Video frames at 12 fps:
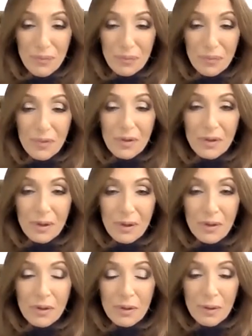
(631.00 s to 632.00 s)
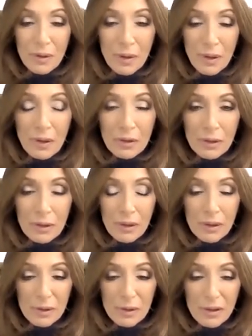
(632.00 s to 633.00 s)

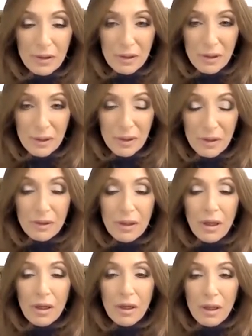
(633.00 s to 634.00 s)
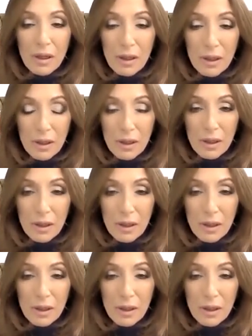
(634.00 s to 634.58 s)
No words are spoken by the person on screen.